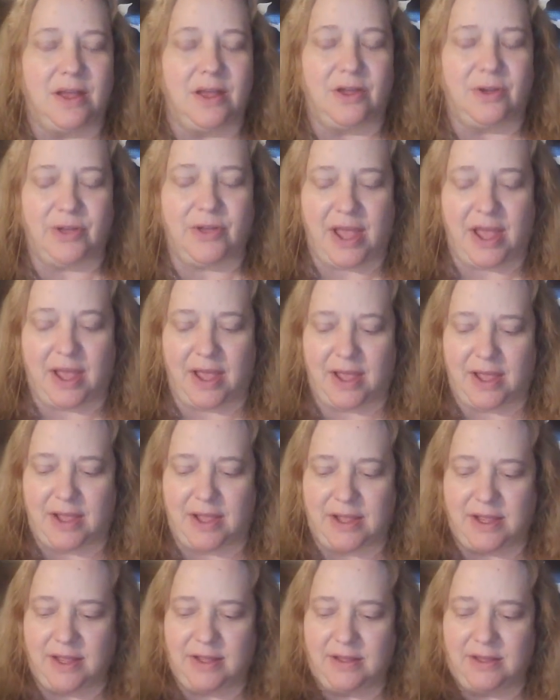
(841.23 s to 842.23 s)

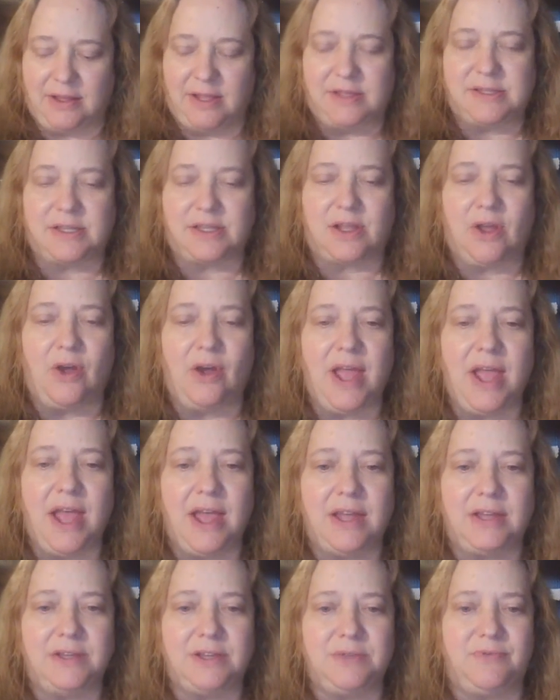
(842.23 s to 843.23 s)
Okay, and let's go
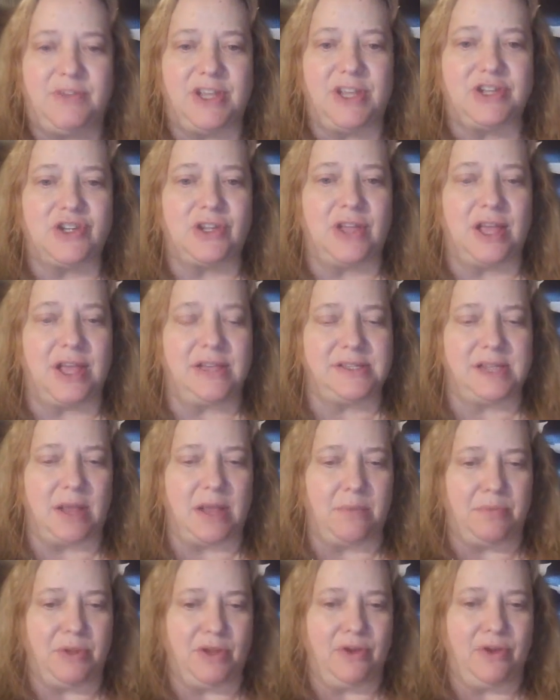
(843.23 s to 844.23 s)
ahead and visualize
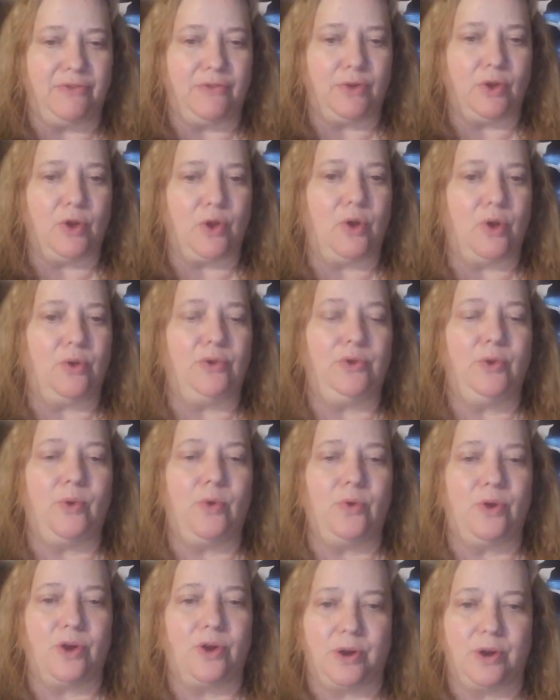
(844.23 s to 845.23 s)
that beautiful golden
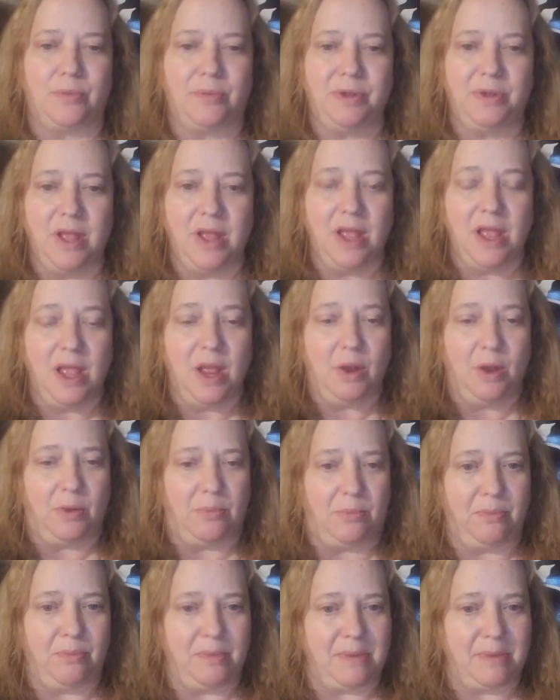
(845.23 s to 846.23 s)
orb.
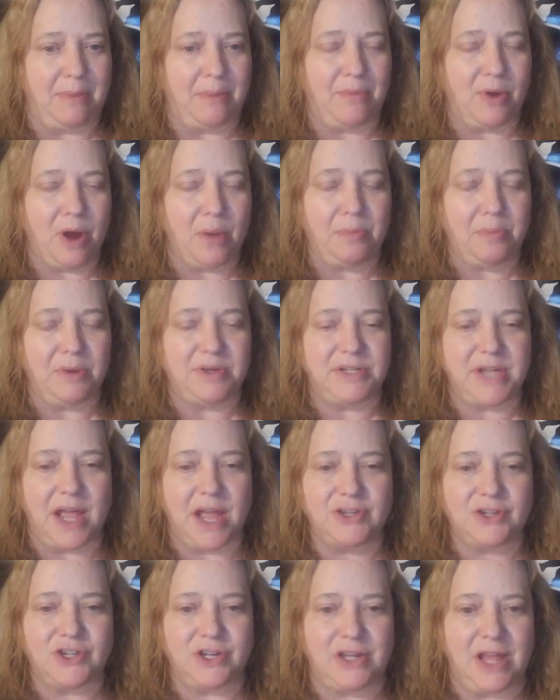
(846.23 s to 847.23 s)
Remember our
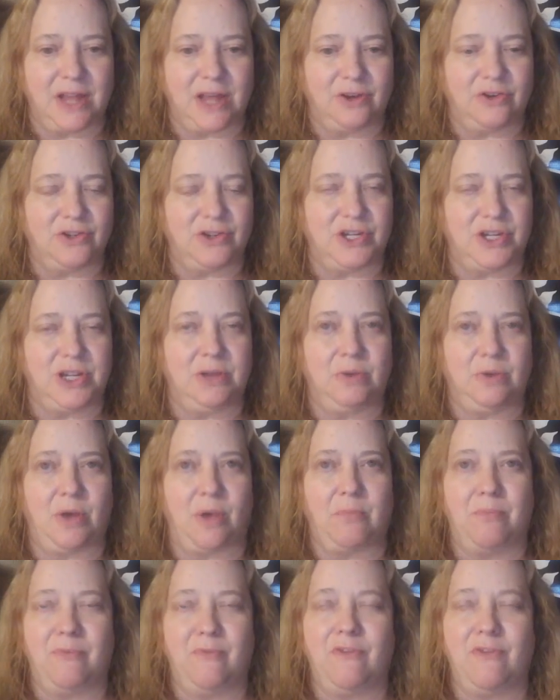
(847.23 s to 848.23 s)
protection energy.
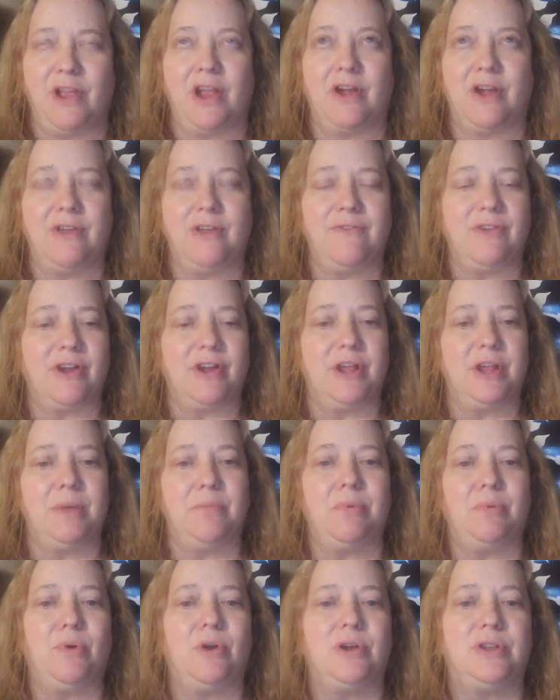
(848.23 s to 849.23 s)
Um, very, very
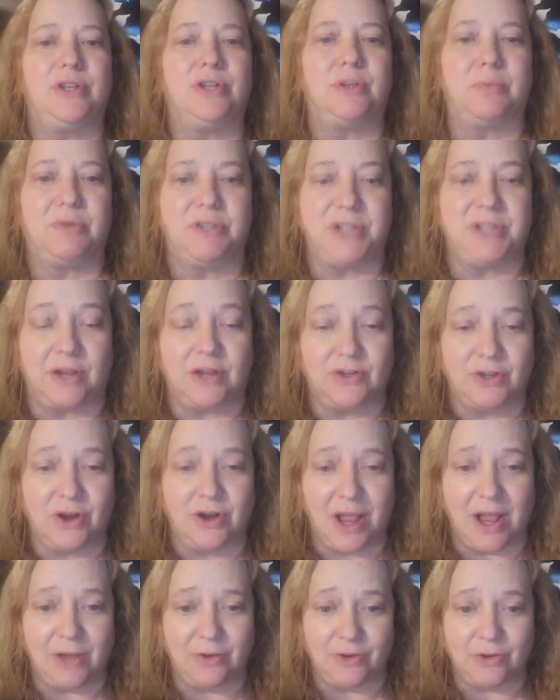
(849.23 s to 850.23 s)
important to protect our
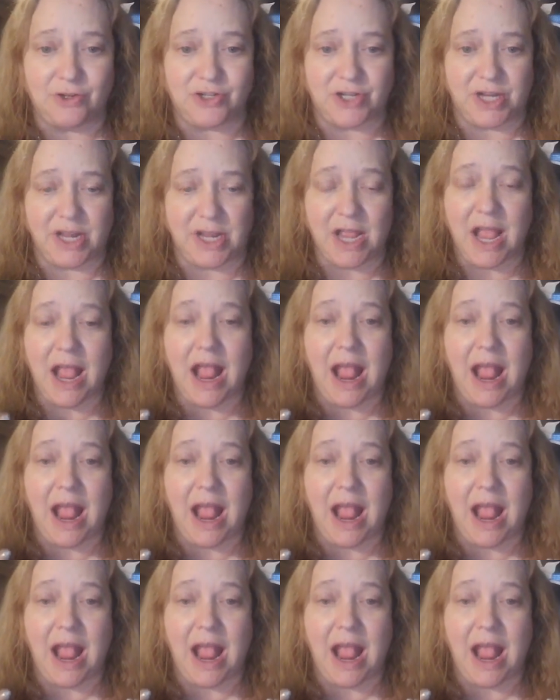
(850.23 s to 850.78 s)
energy.